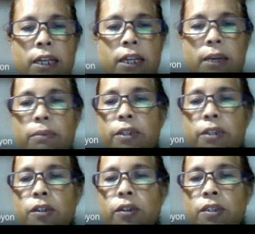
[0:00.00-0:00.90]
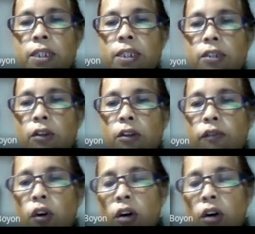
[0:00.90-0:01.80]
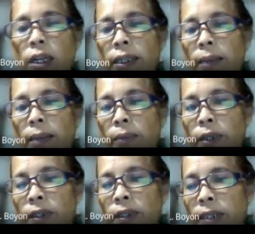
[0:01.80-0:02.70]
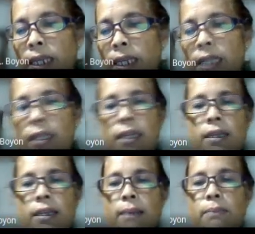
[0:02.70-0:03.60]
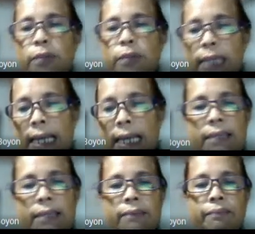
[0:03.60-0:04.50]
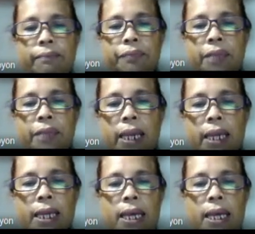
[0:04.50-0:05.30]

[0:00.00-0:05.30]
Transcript: numbers consists of all numbers in the number line. Okay,